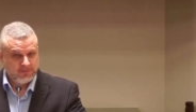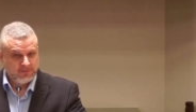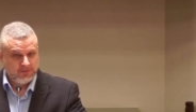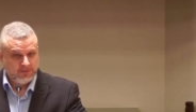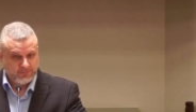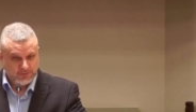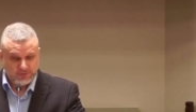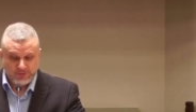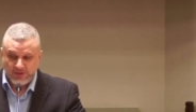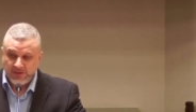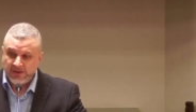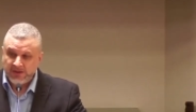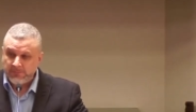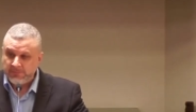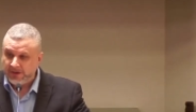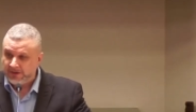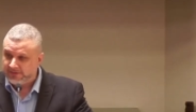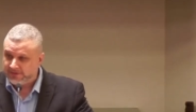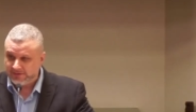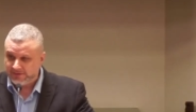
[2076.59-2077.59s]
If you think
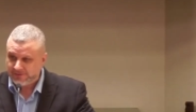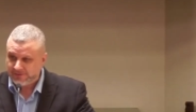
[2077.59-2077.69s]
about that, it's